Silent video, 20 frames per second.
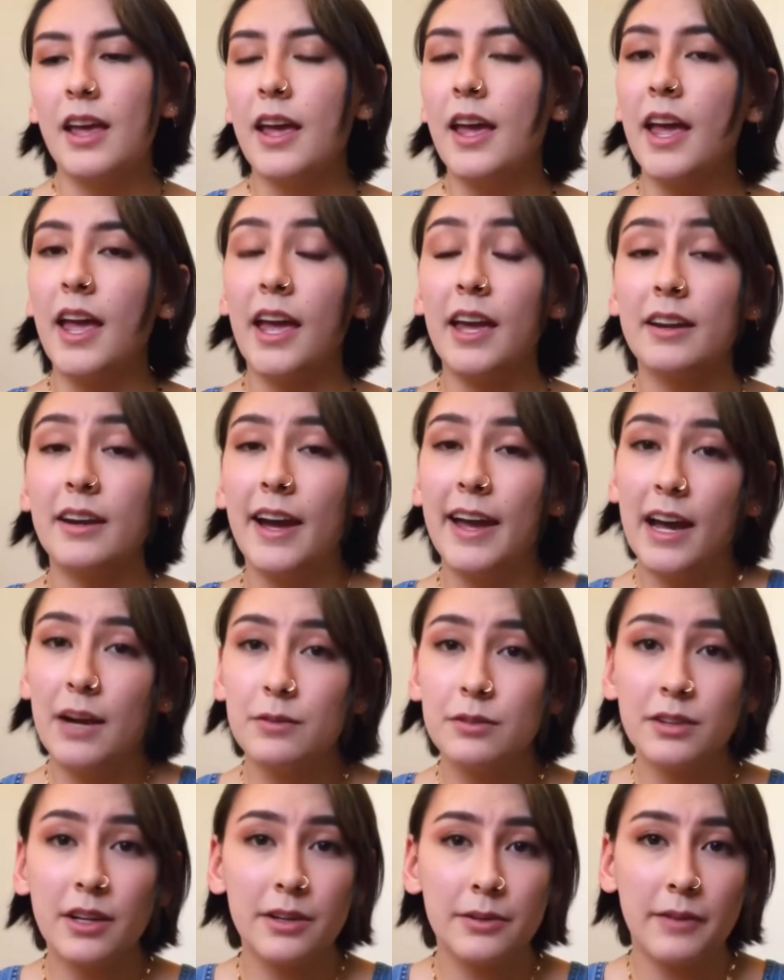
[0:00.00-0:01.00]
And I have a
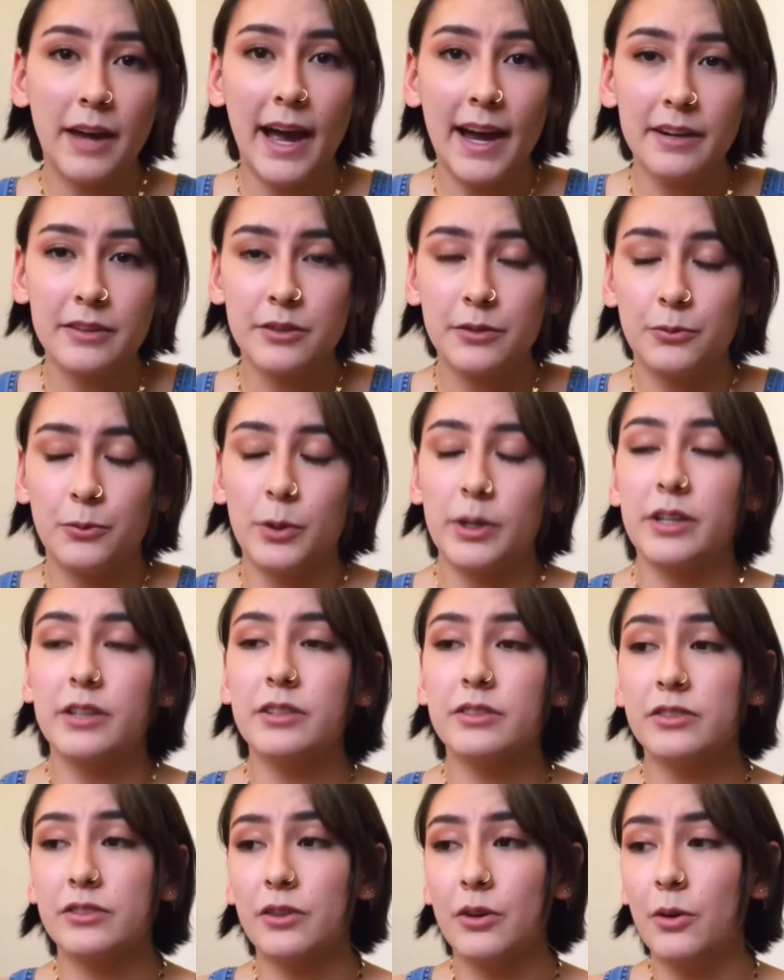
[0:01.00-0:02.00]
lot of activewear,
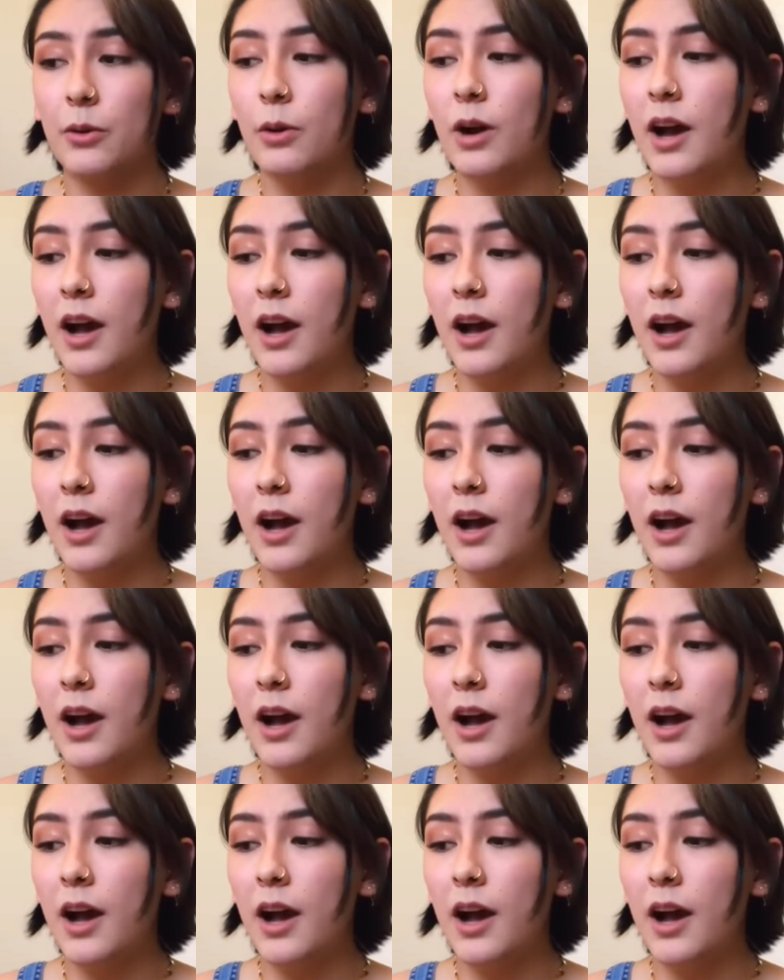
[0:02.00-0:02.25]
so